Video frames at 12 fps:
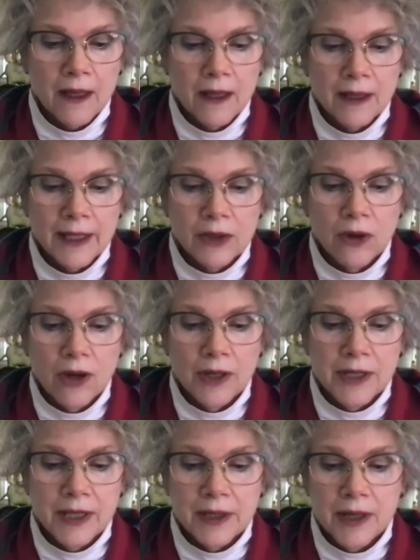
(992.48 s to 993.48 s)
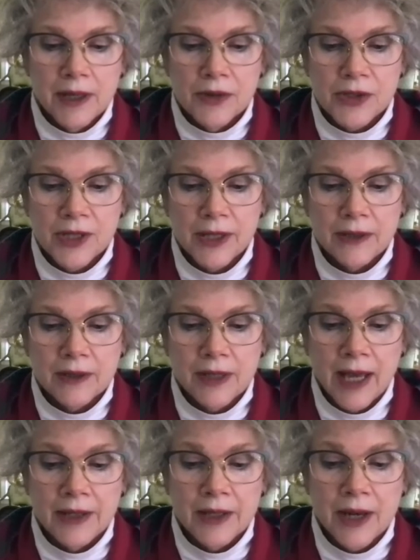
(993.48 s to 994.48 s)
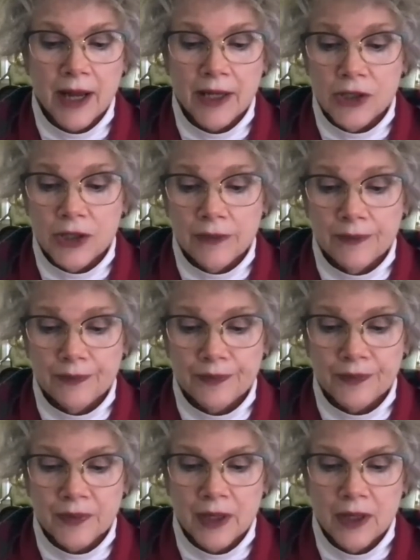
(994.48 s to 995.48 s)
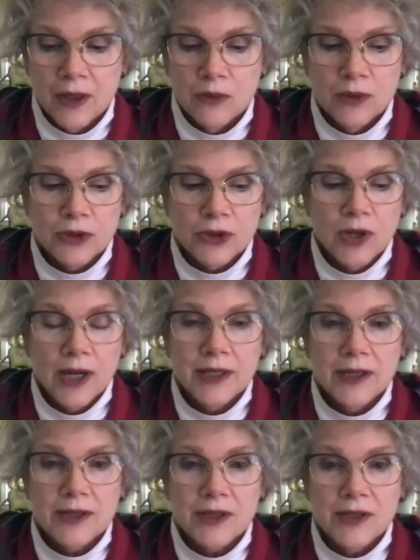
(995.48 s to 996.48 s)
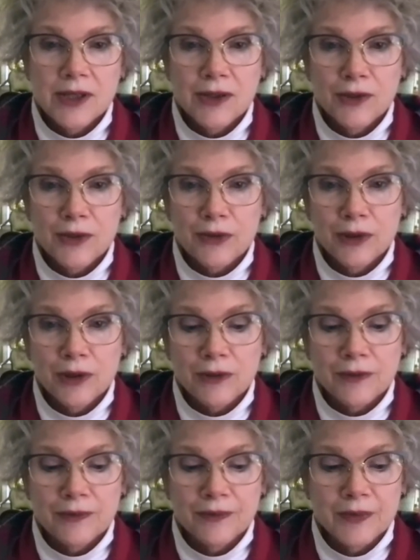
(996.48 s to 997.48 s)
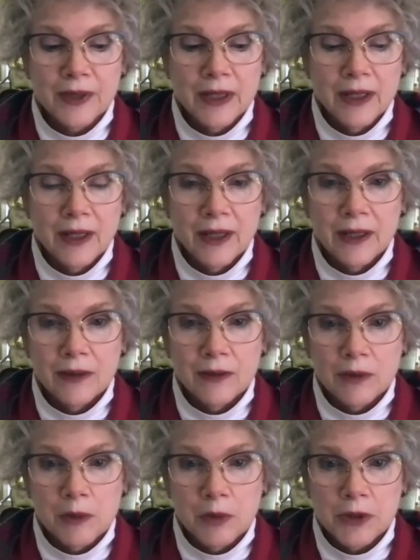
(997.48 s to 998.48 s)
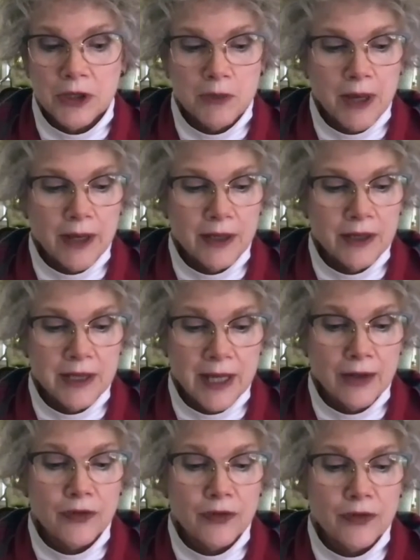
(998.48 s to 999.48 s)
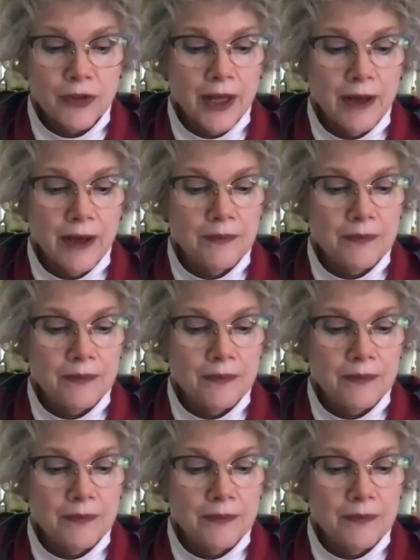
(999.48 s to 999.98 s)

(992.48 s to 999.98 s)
Later on, yet another son, Adonijah, will try to steal the throne and will be put to death for that.